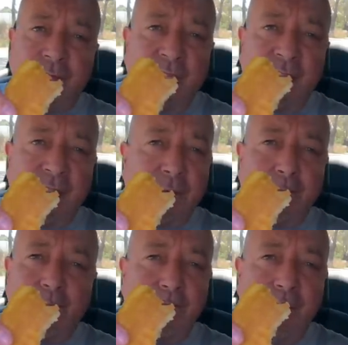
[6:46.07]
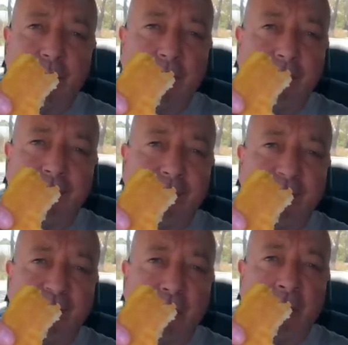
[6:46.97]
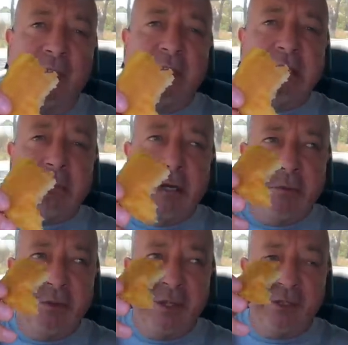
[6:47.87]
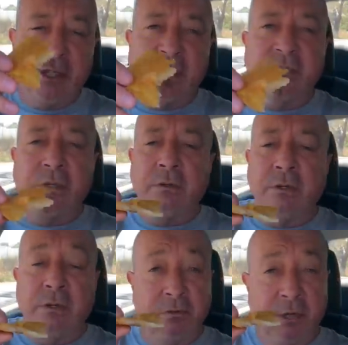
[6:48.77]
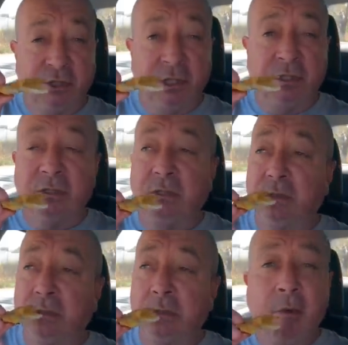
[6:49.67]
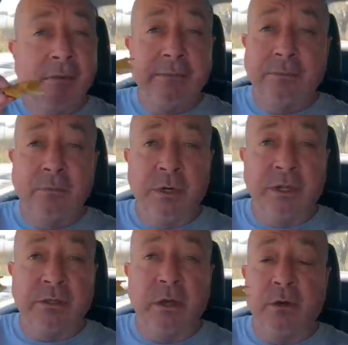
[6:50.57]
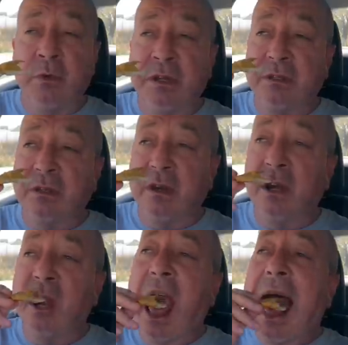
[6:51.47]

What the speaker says: Taste totally eats well with that chicken salt on it. Nice chicken salt too. We're on a total winner today.